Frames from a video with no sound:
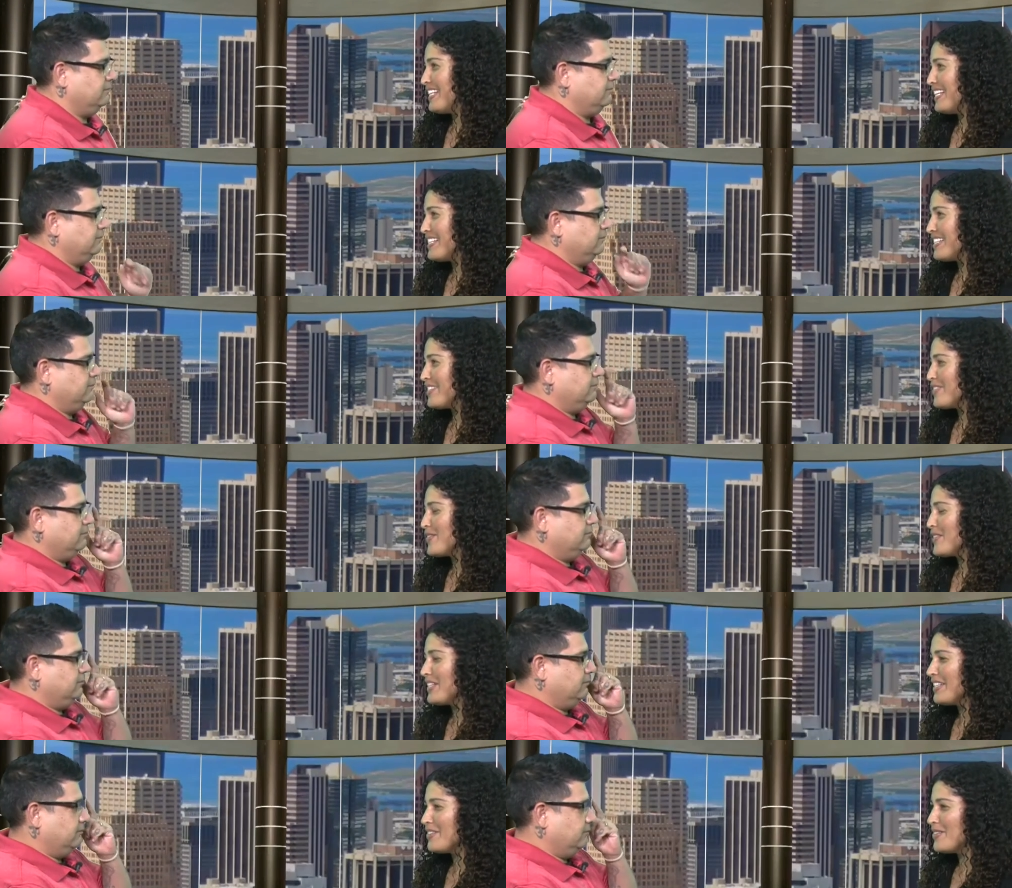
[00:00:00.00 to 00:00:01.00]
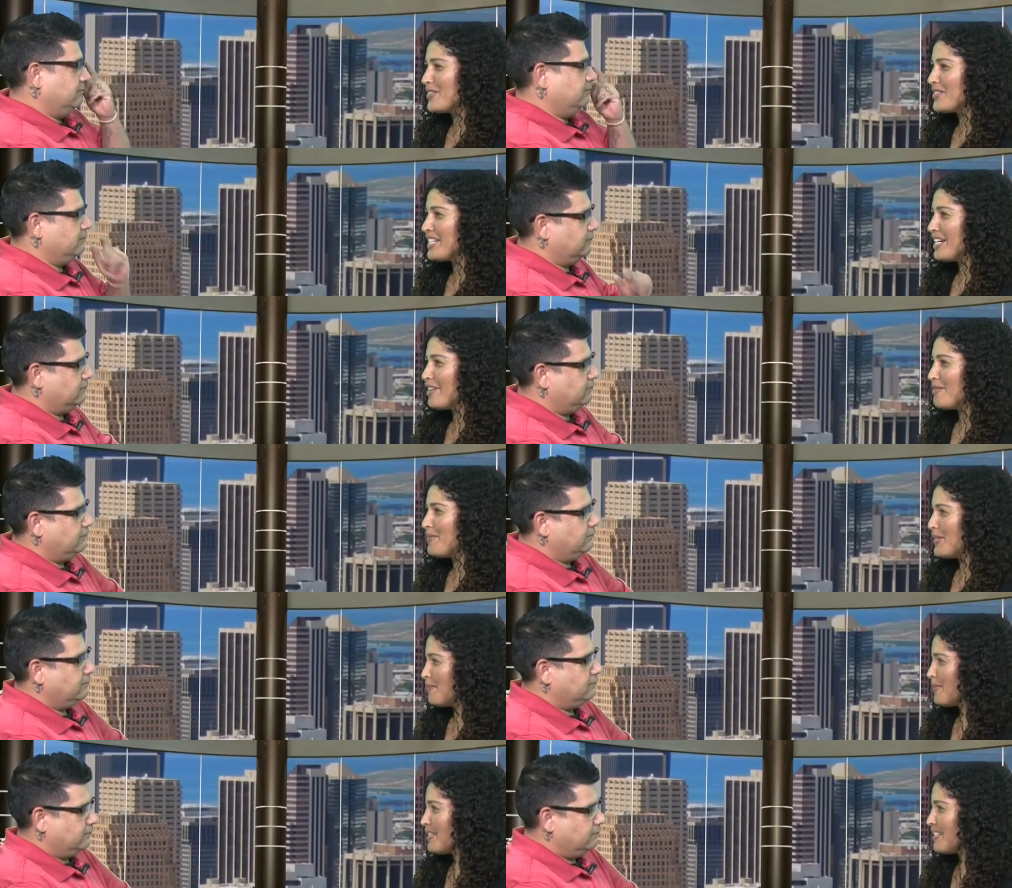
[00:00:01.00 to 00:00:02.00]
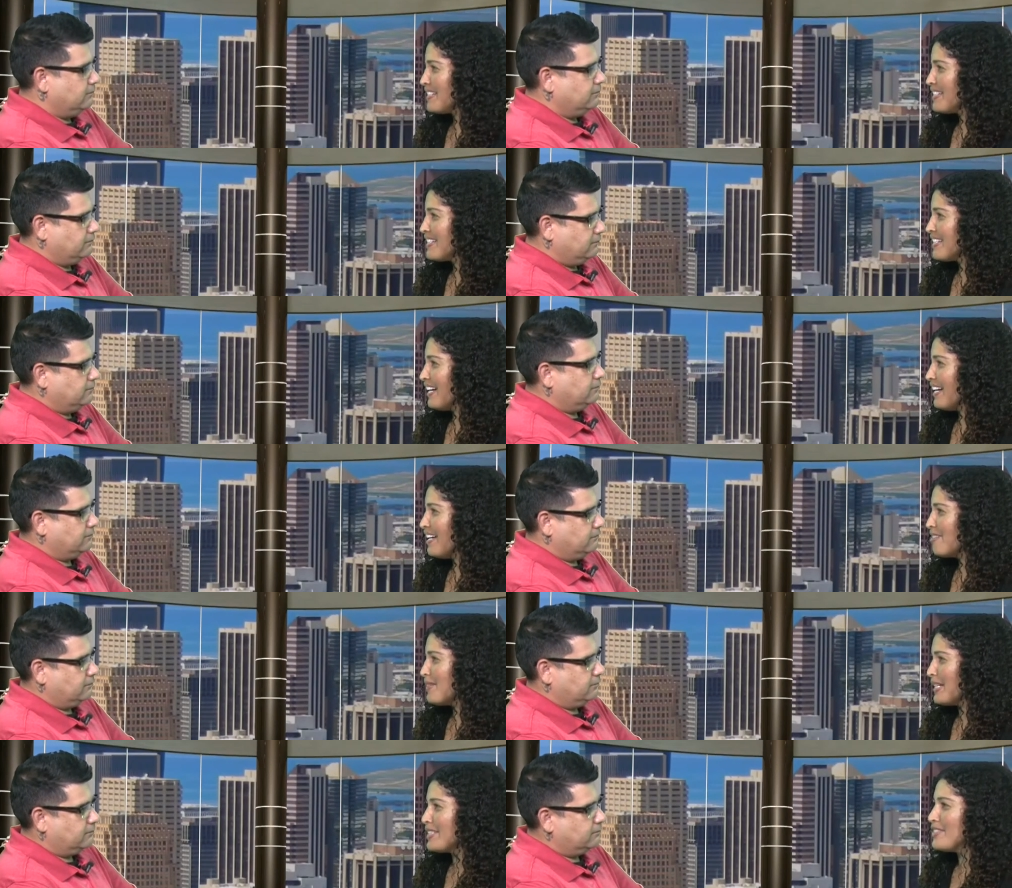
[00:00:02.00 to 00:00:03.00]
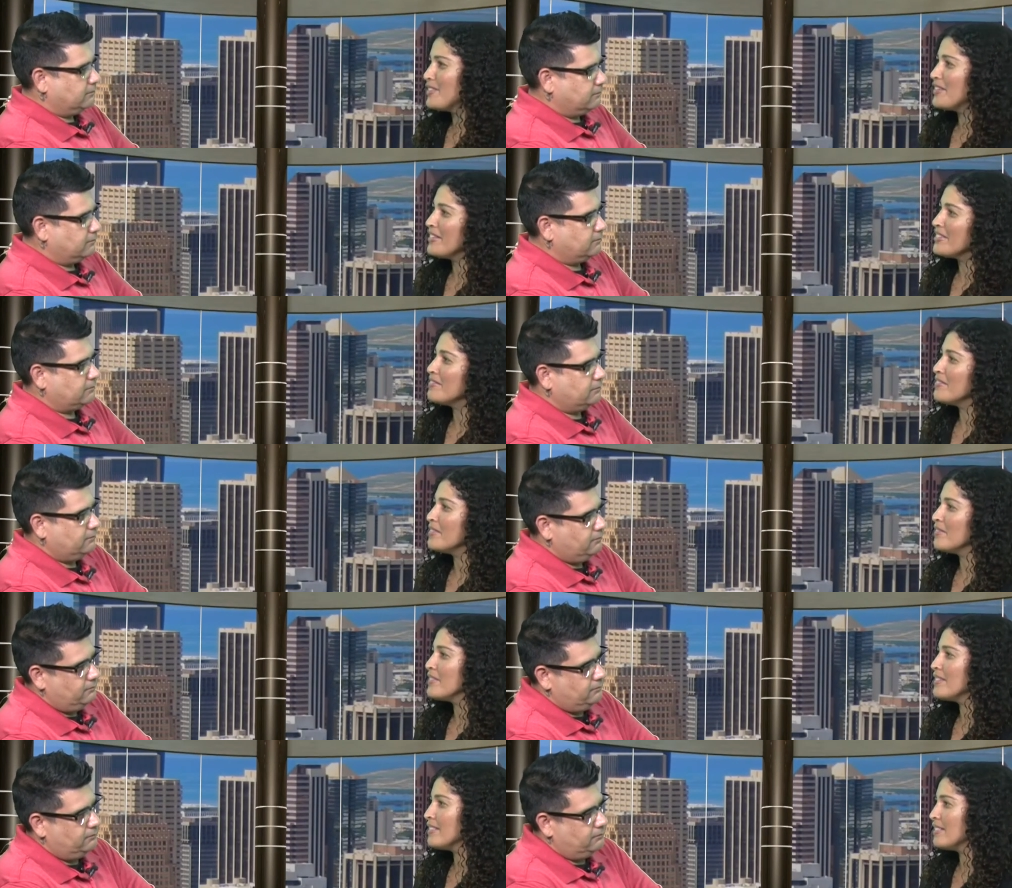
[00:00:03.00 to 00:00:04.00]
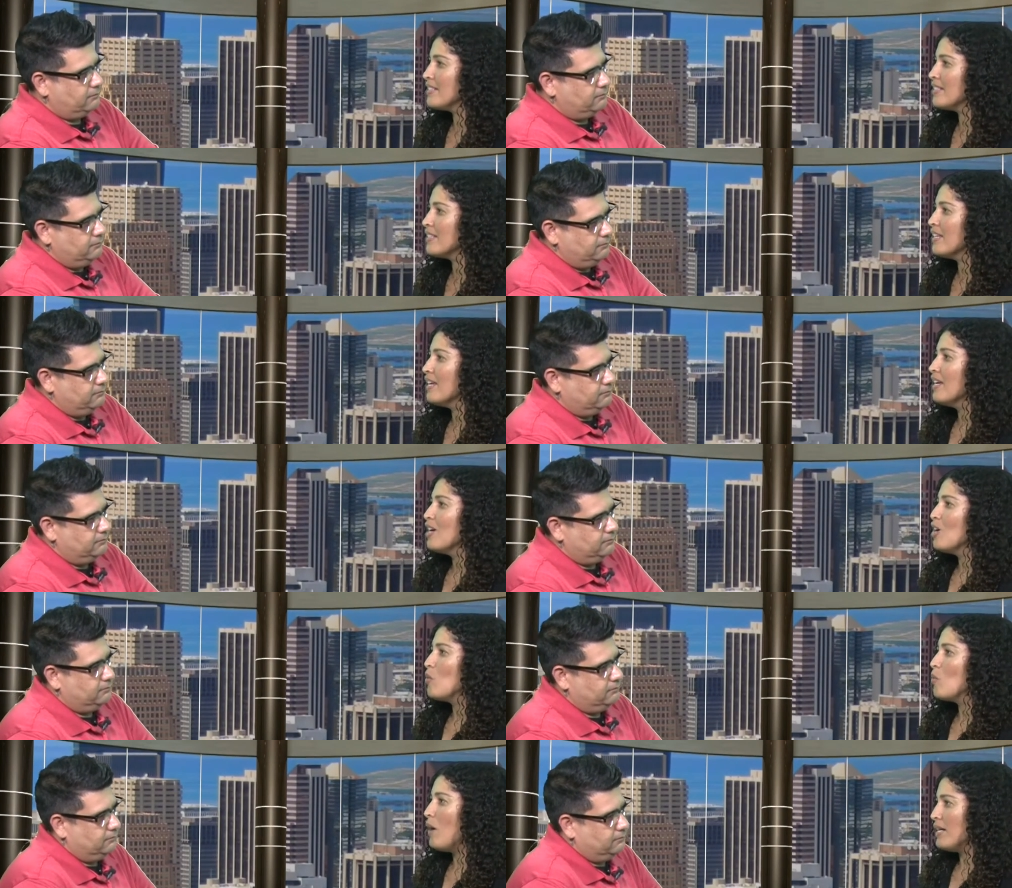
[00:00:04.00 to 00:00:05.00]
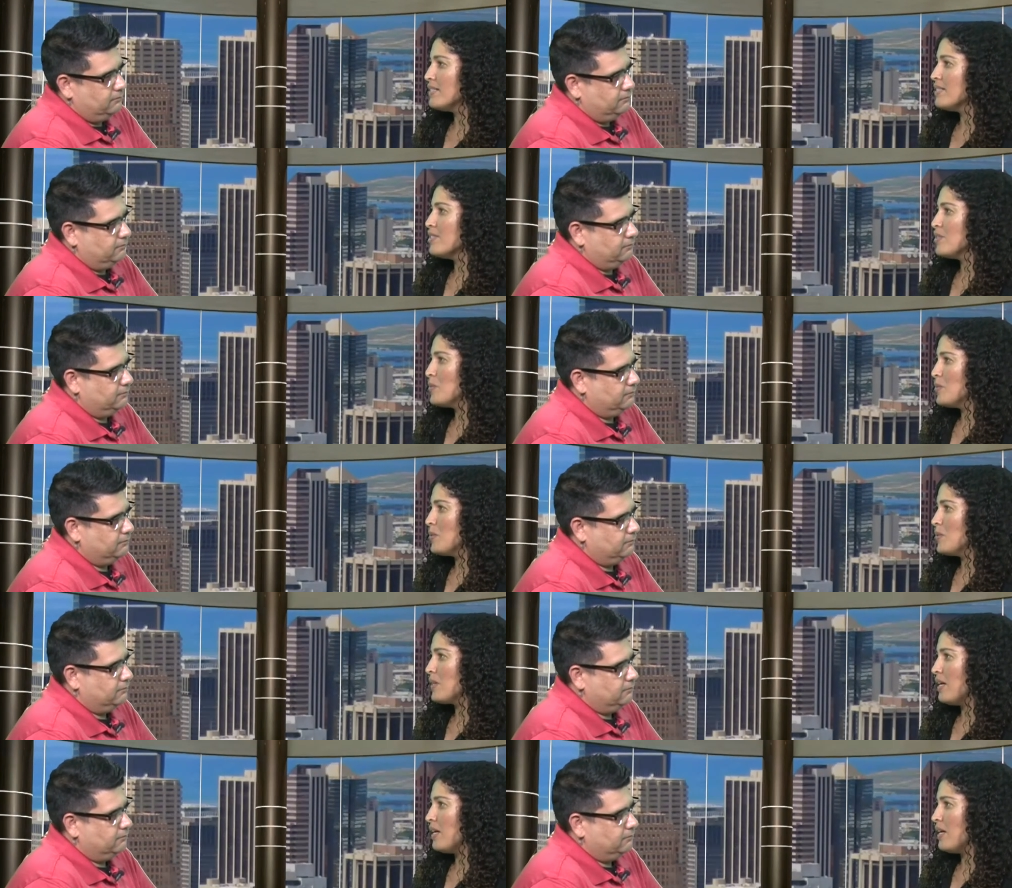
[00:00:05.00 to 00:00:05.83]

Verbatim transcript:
Speaker 1: That's really what our members uh, back in 2015 wanted to work